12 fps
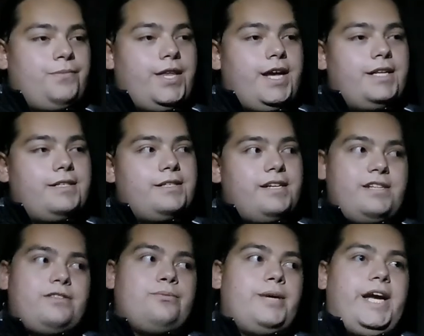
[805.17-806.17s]
and
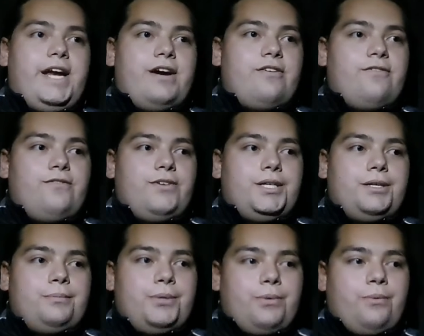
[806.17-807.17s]
Scene 3 of the